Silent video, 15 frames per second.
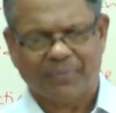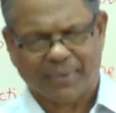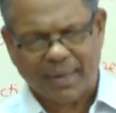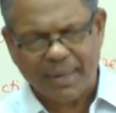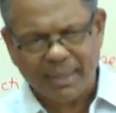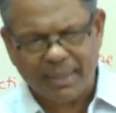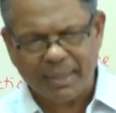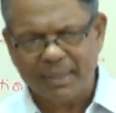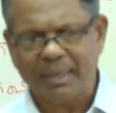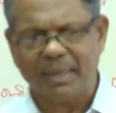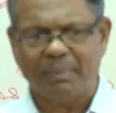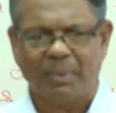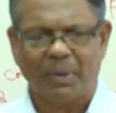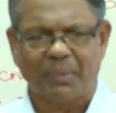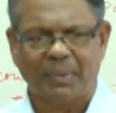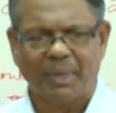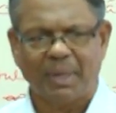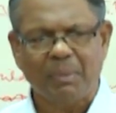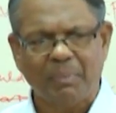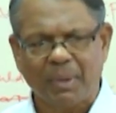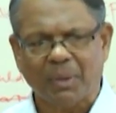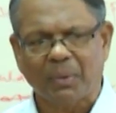frightened about
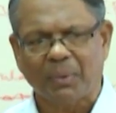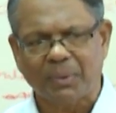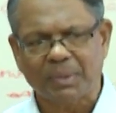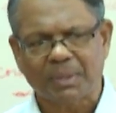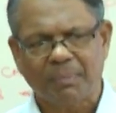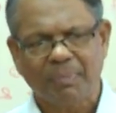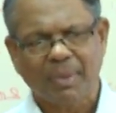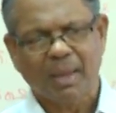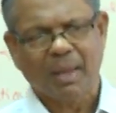it because